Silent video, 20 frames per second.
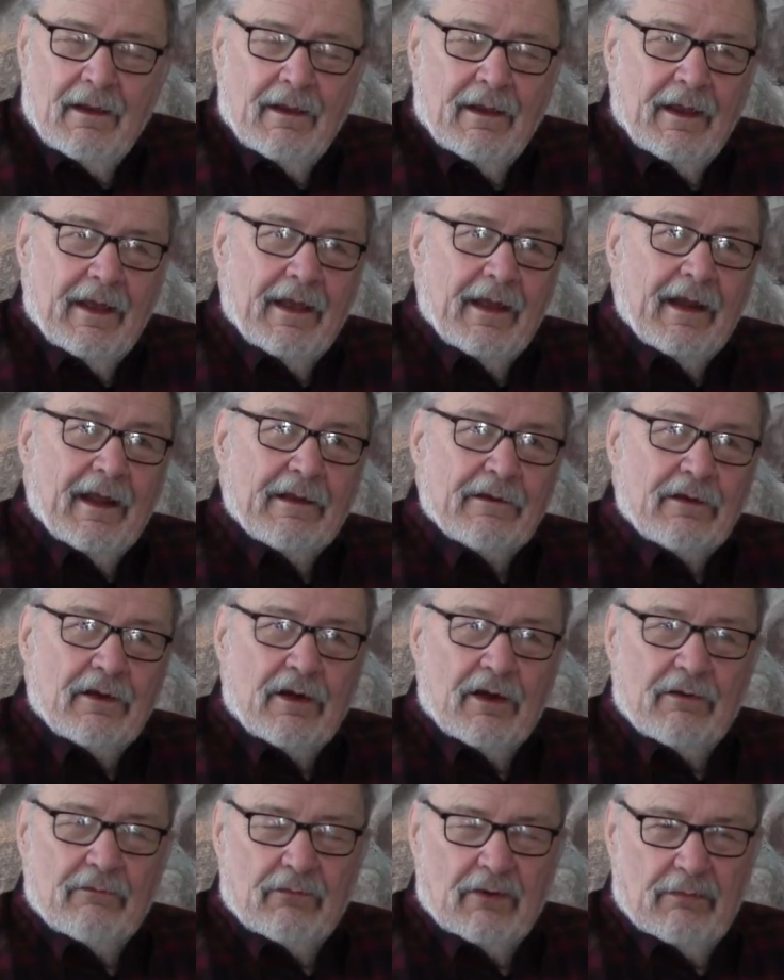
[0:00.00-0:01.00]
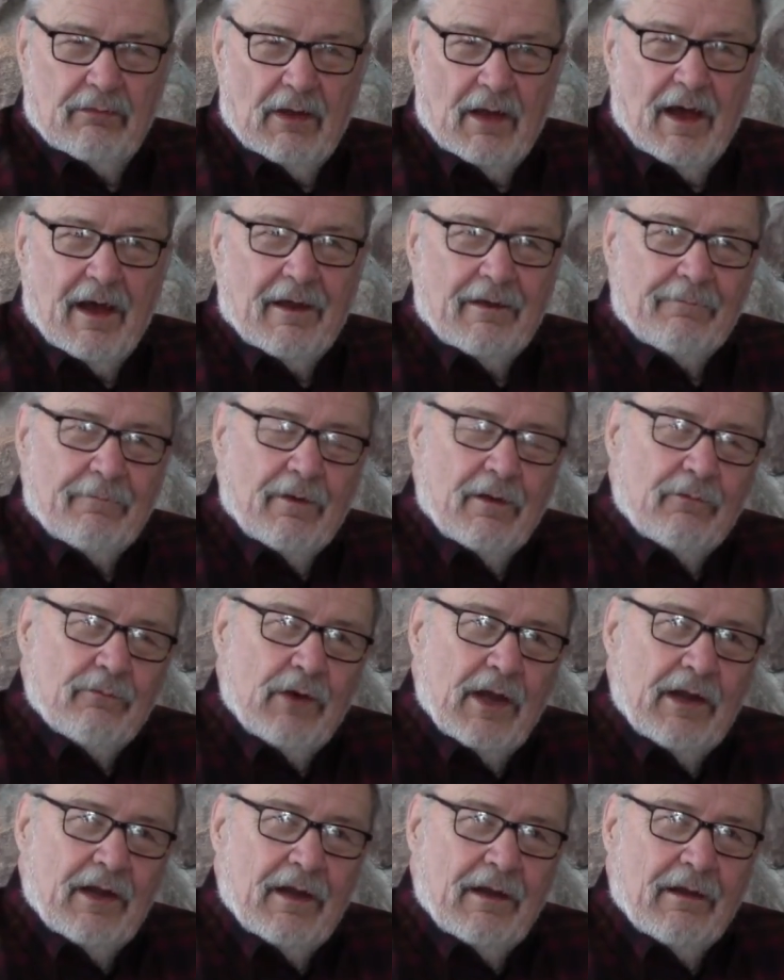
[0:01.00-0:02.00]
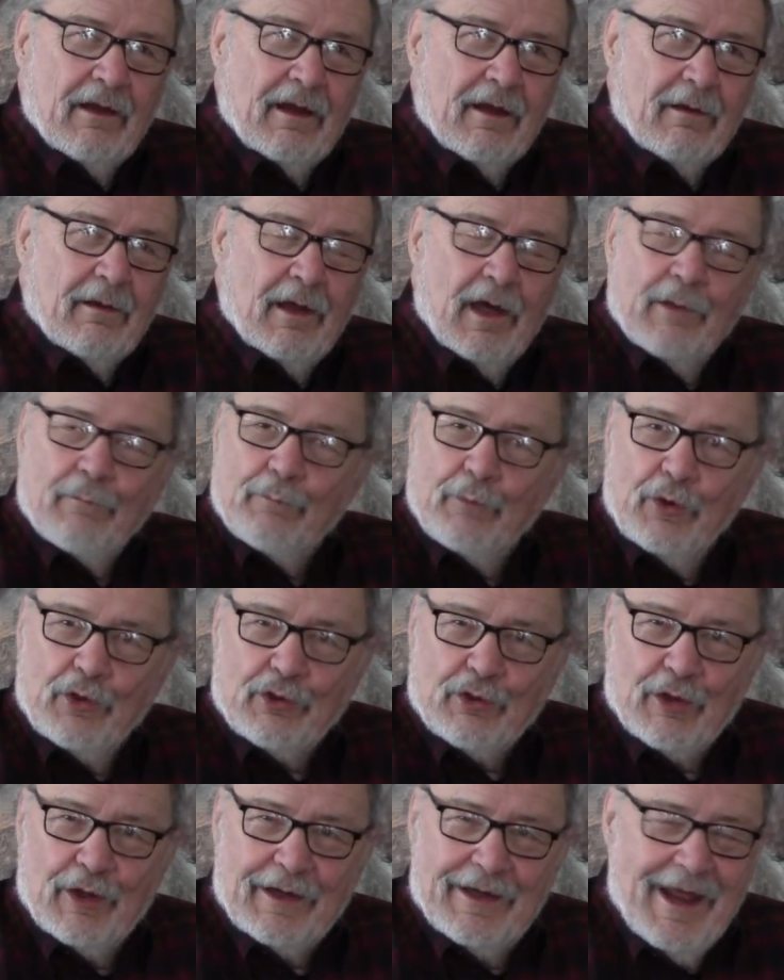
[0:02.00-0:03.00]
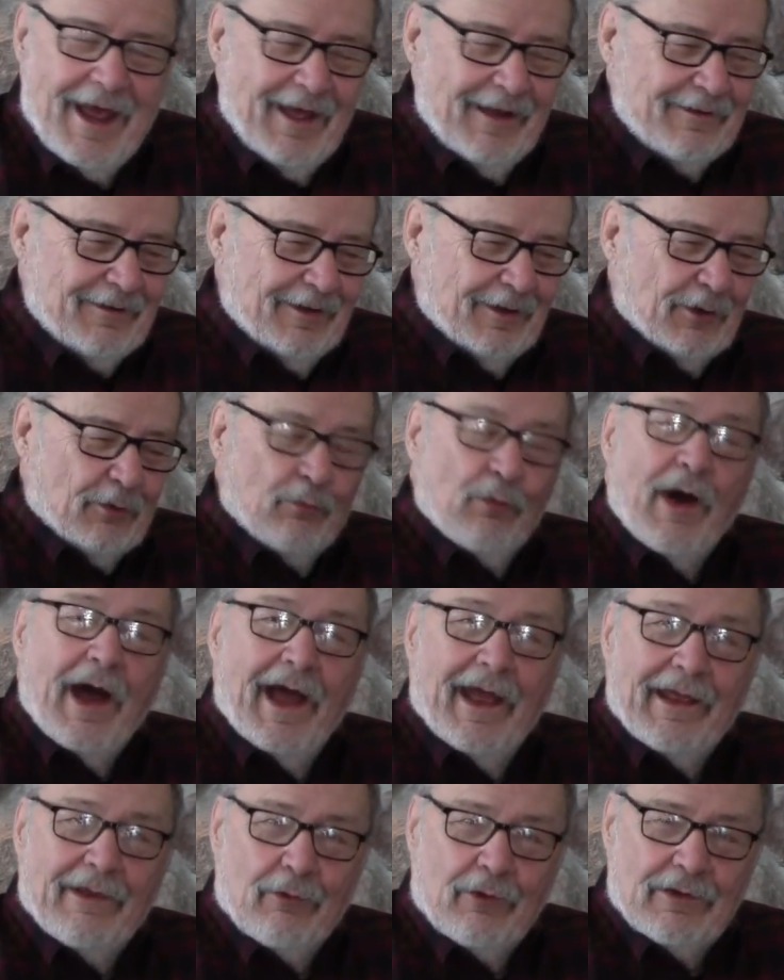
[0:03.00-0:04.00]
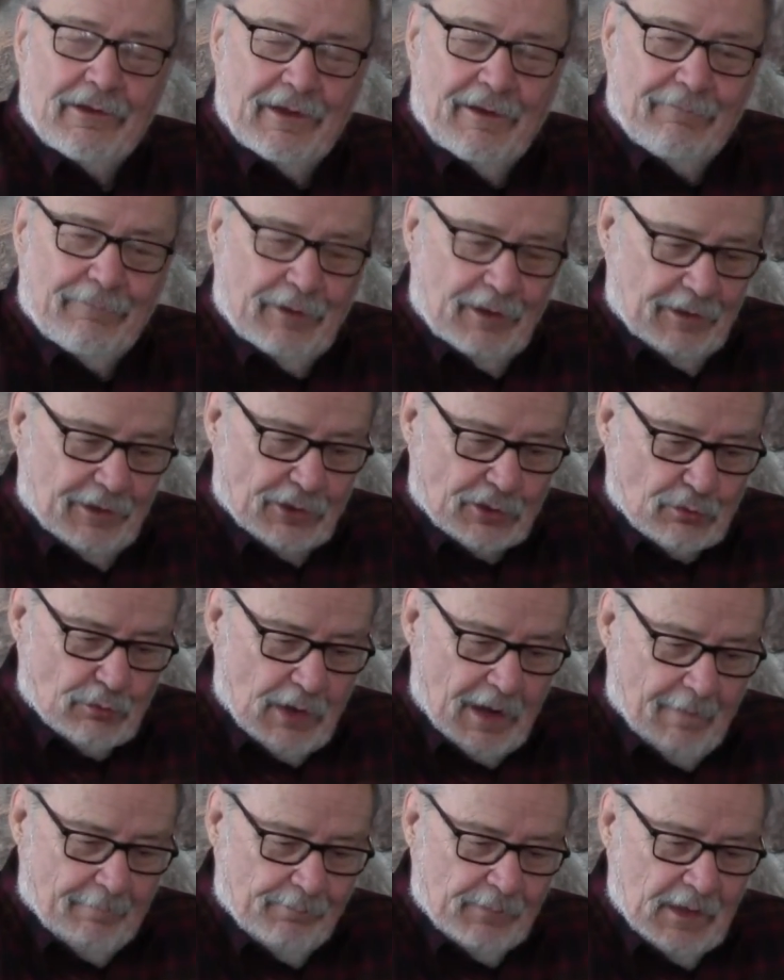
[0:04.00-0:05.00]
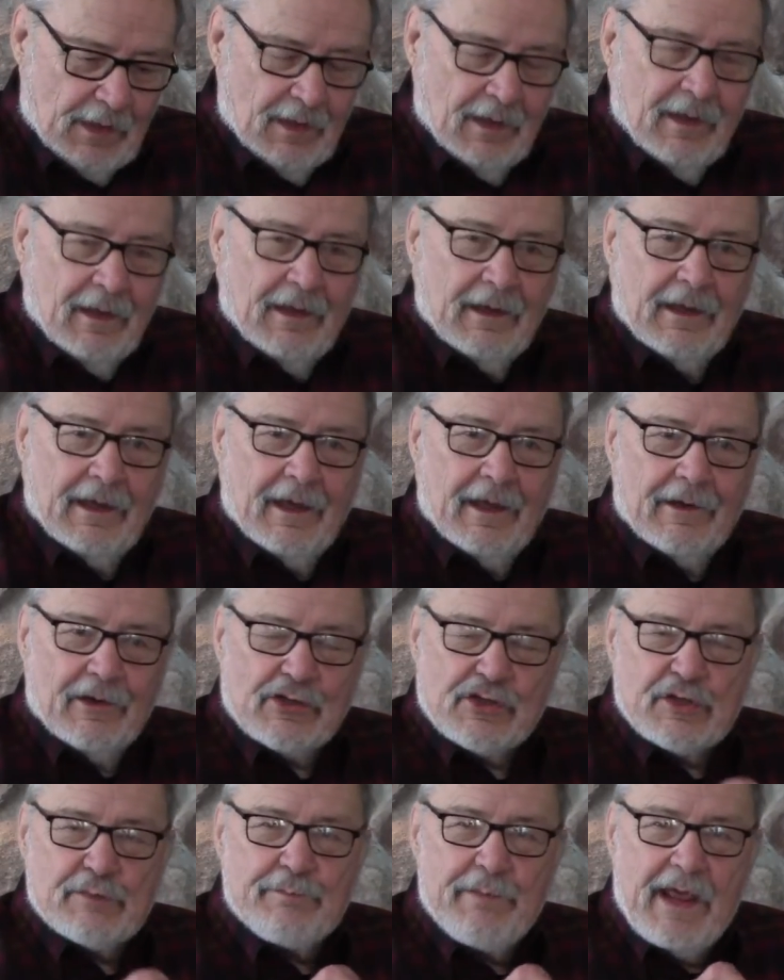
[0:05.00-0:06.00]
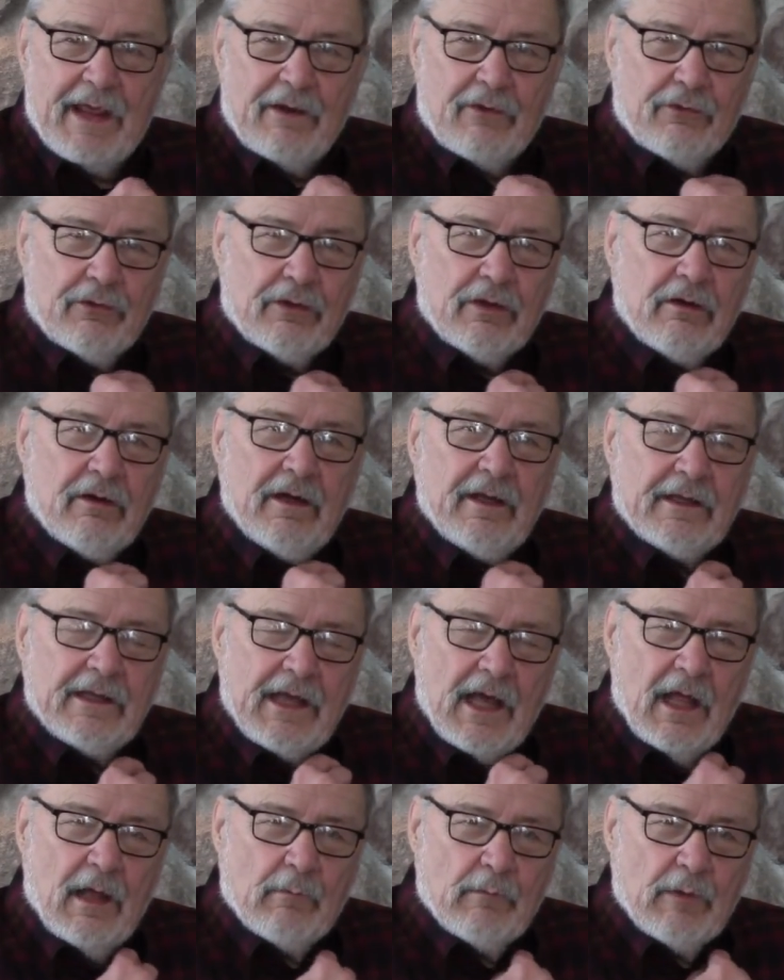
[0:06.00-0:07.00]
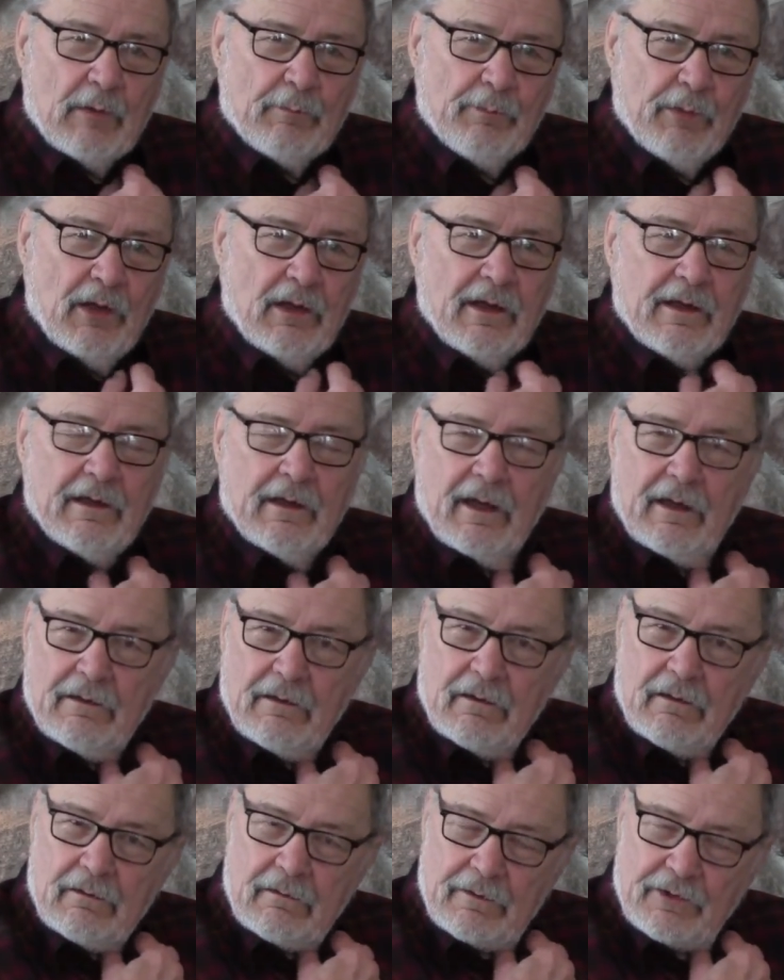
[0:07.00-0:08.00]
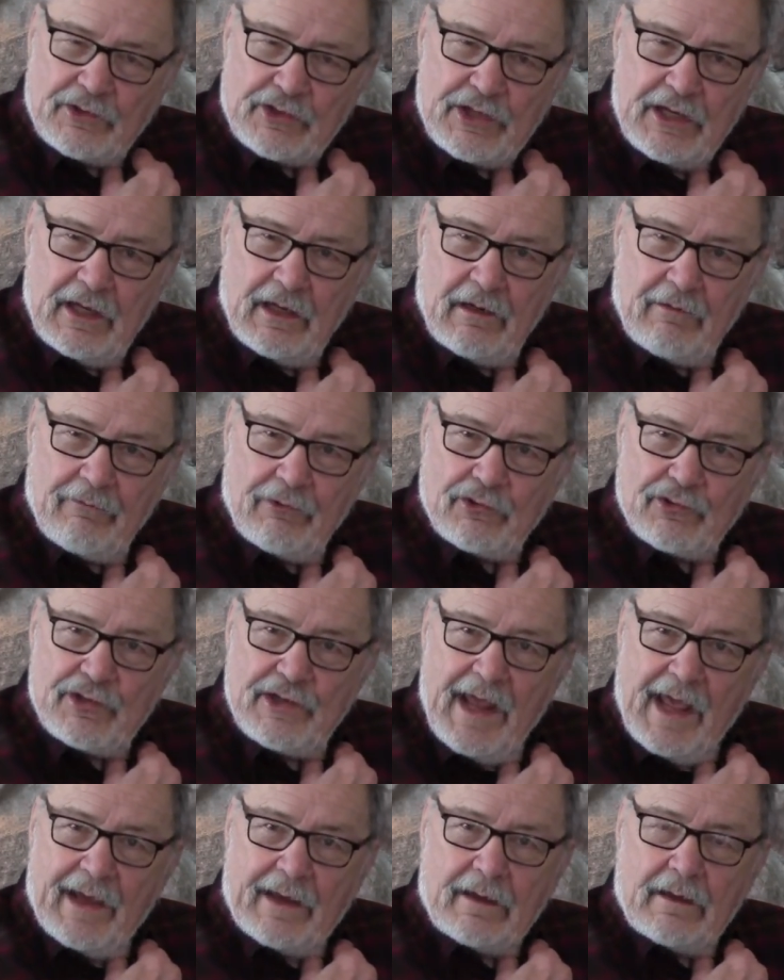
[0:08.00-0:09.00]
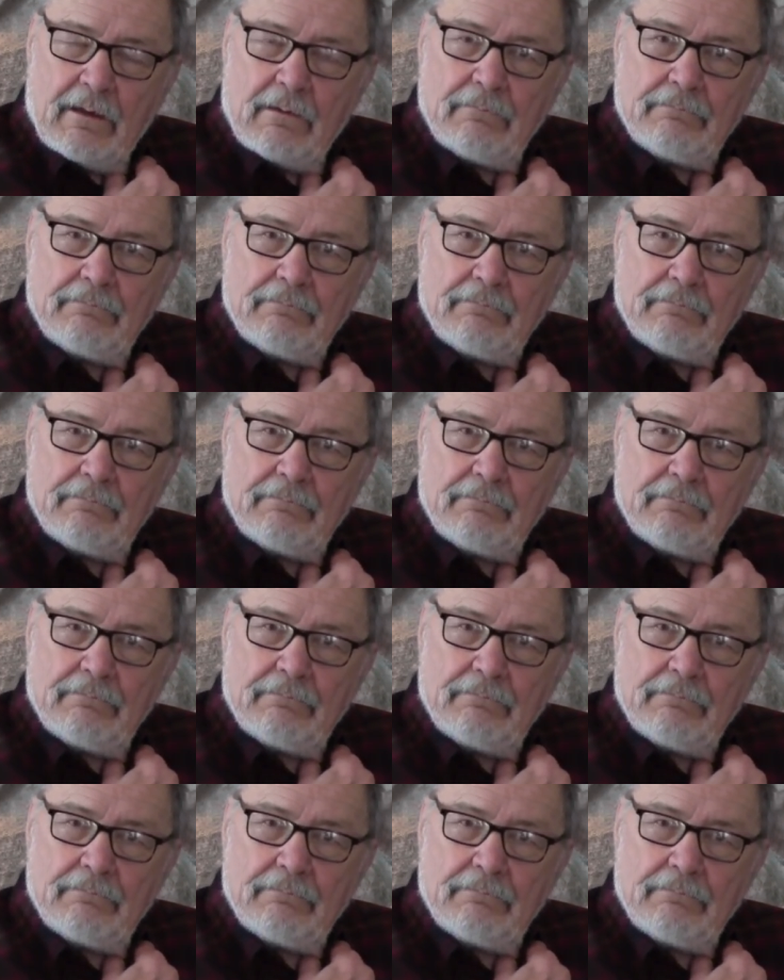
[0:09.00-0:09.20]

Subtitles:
And I learned on butchering that your why he lived in the swamp. He had a spent 30 caliber bullet under the skin of his neck.